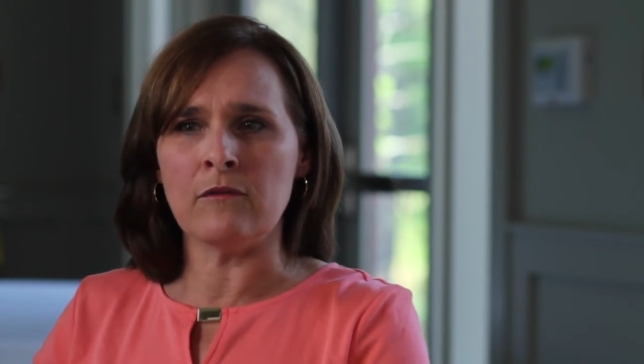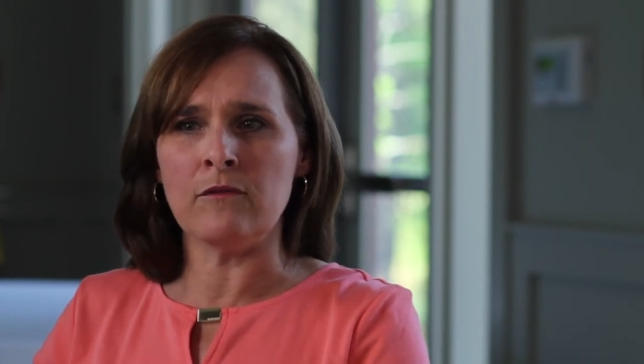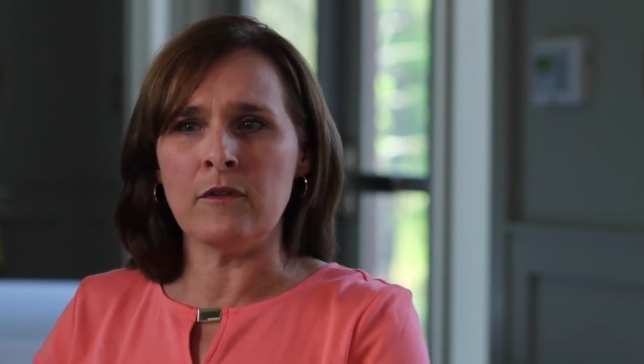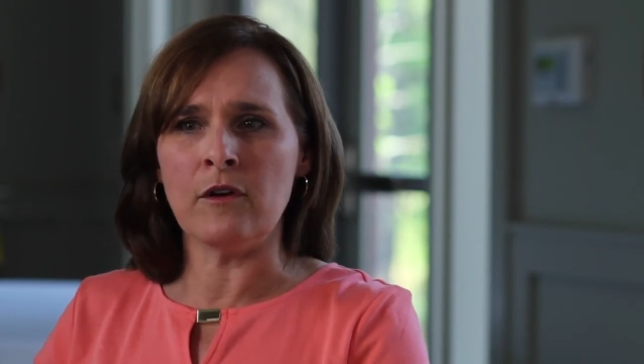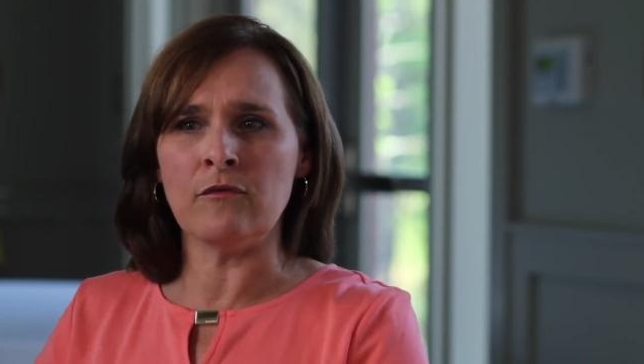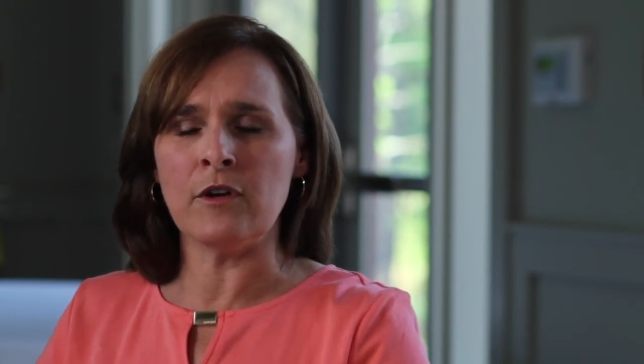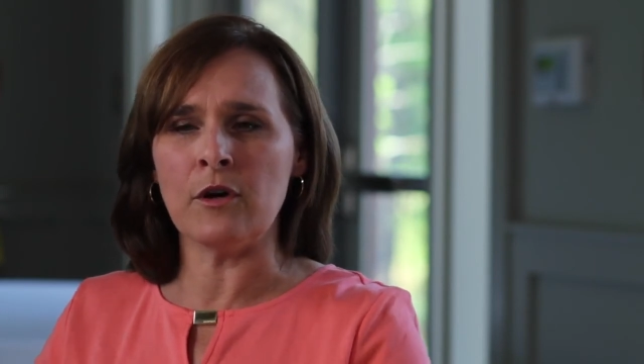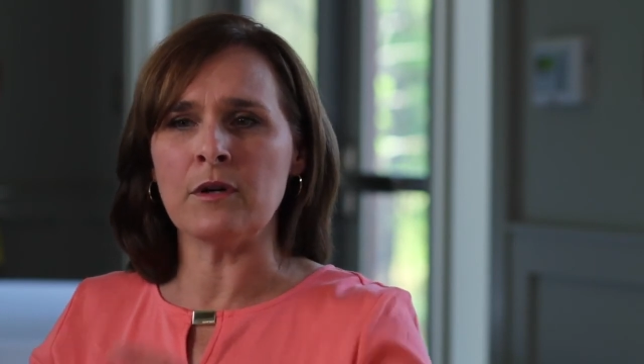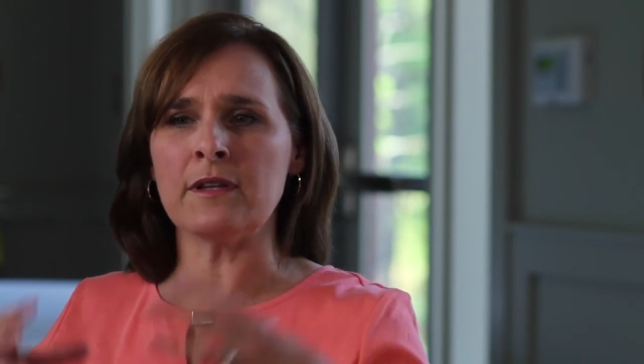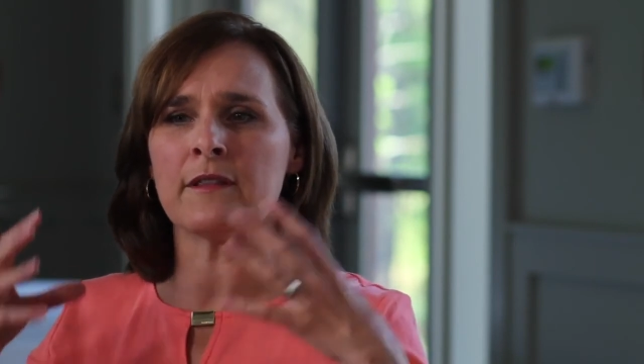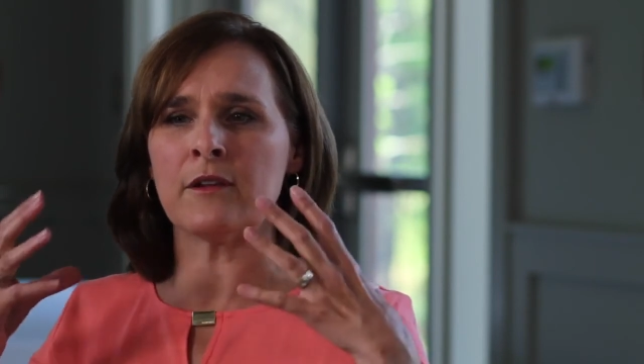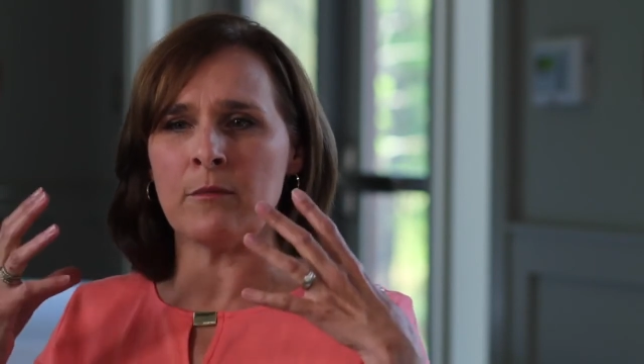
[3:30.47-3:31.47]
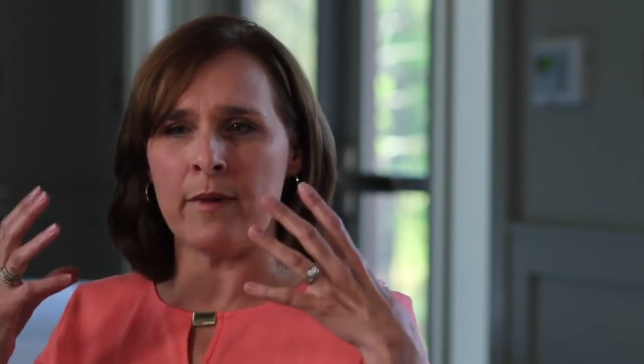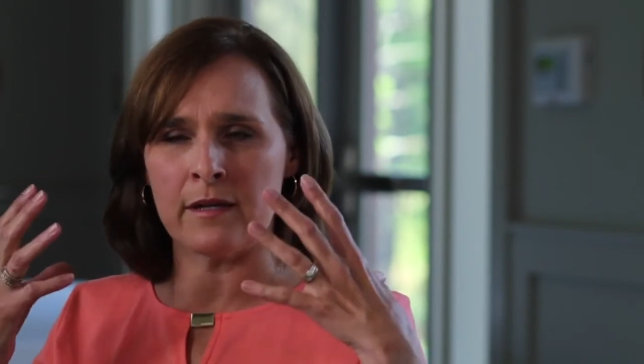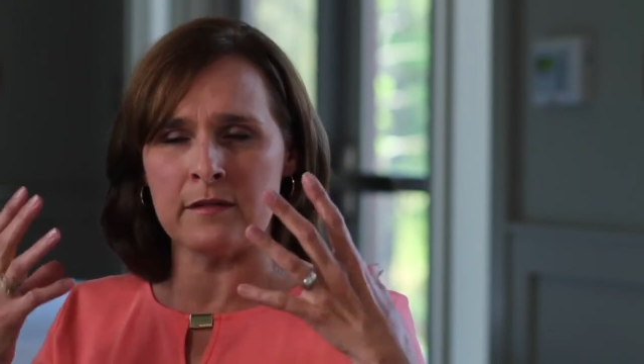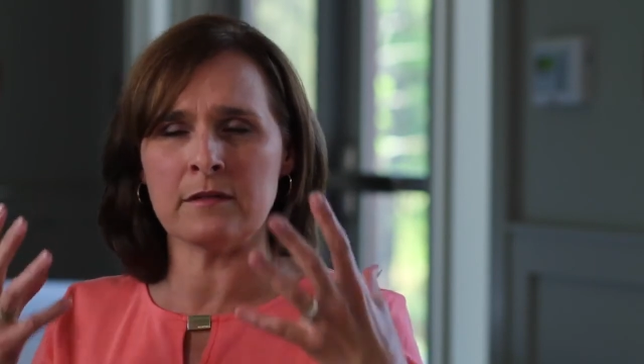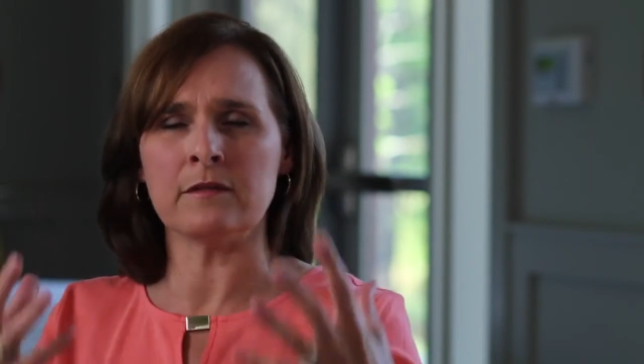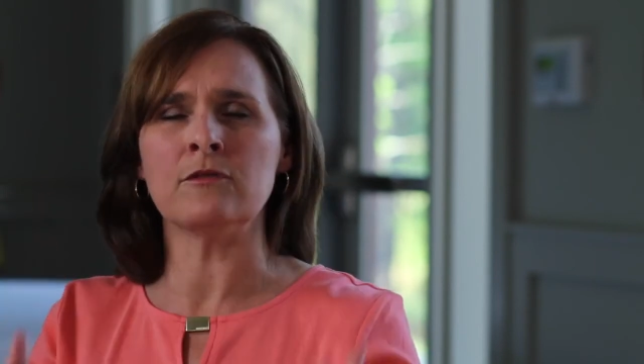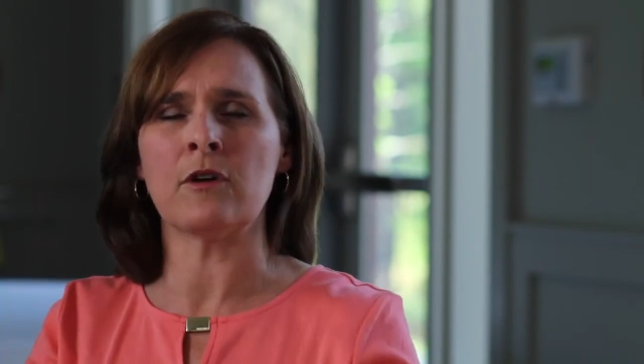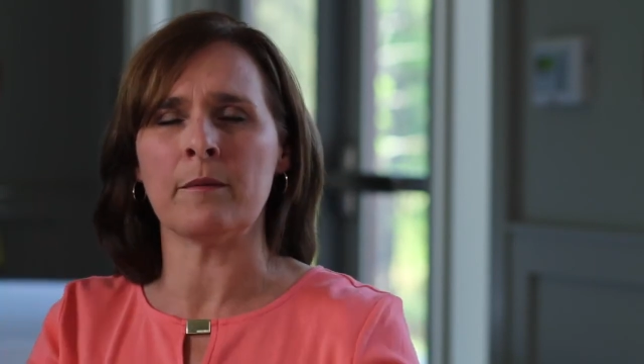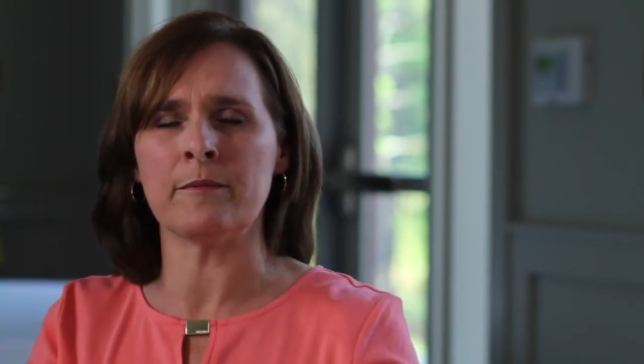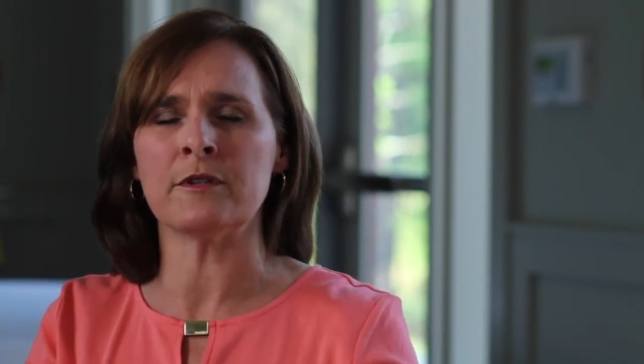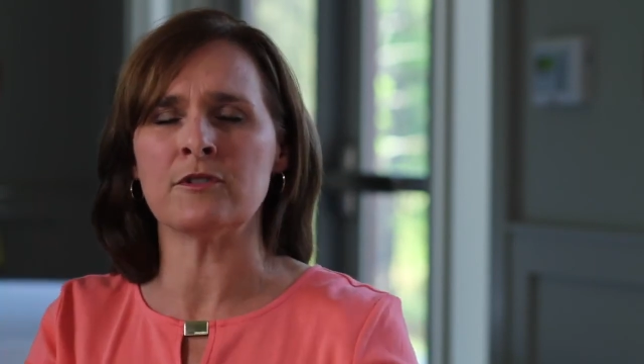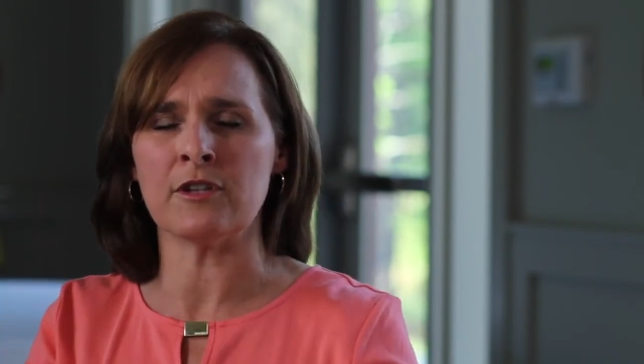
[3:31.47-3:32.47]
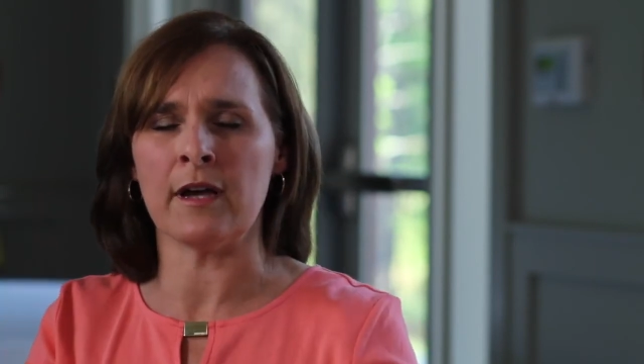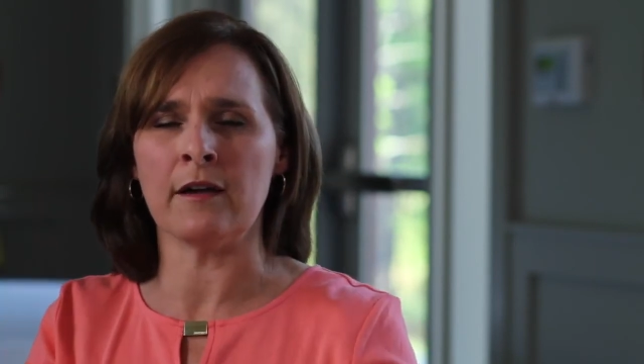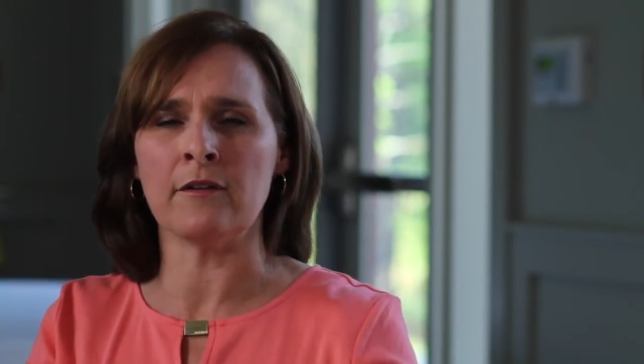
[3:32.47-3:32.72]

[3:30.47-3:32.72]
of knowing that they're about to drop their child